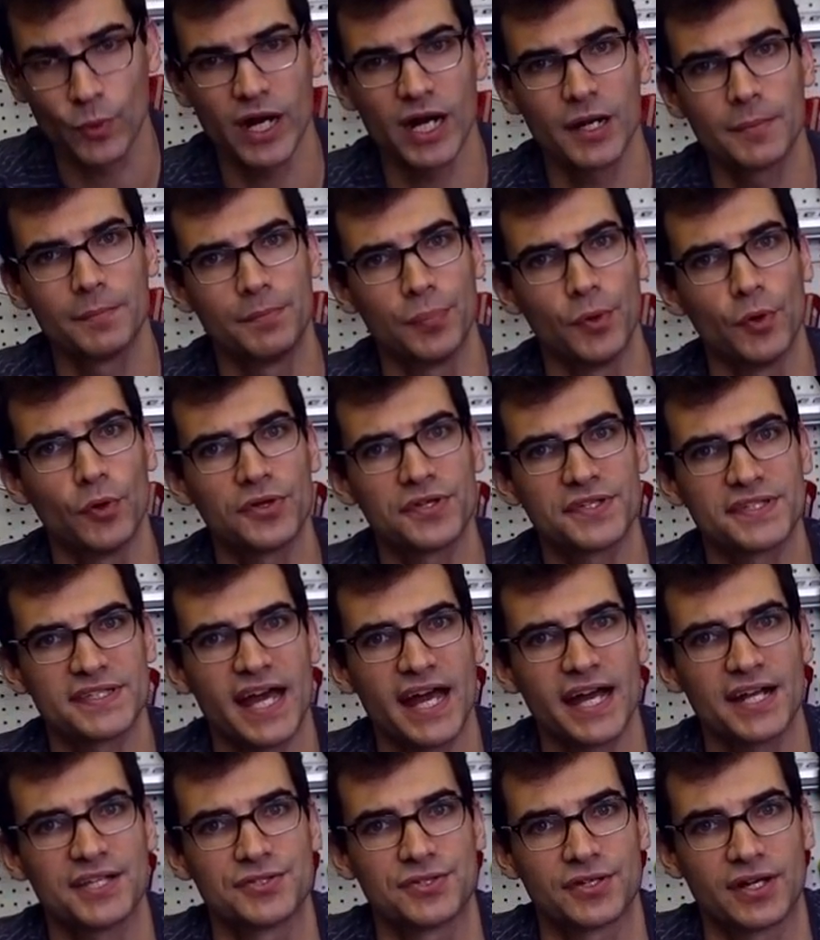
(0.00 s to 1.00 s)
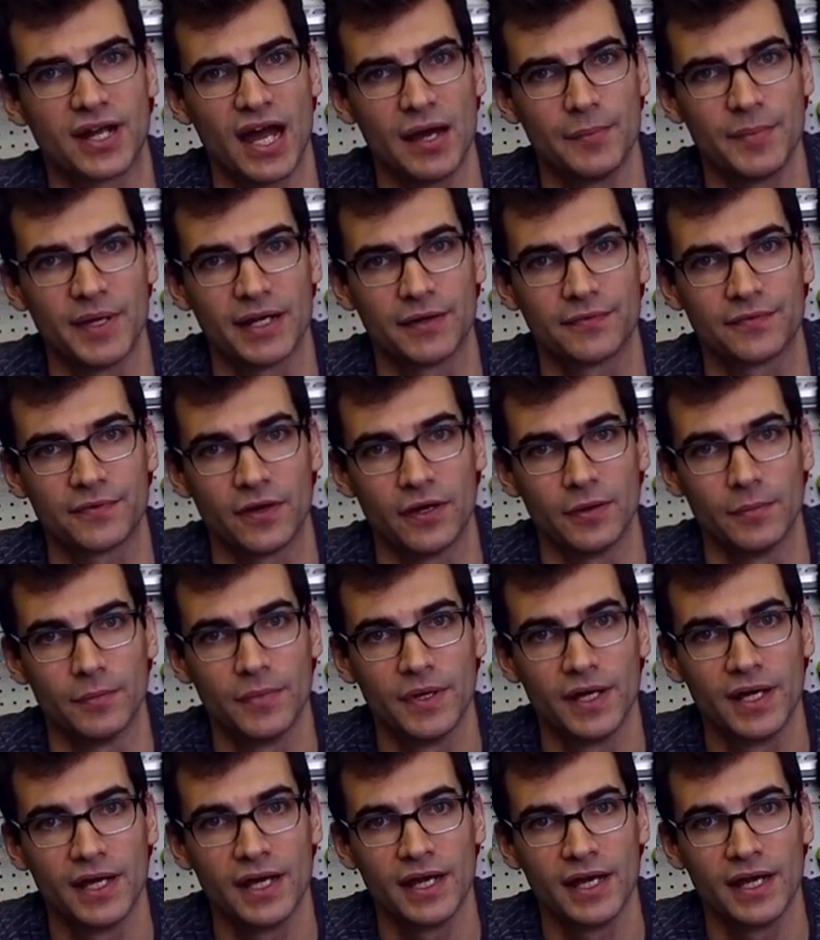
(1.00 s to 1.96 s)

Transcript: where both sides are coming from.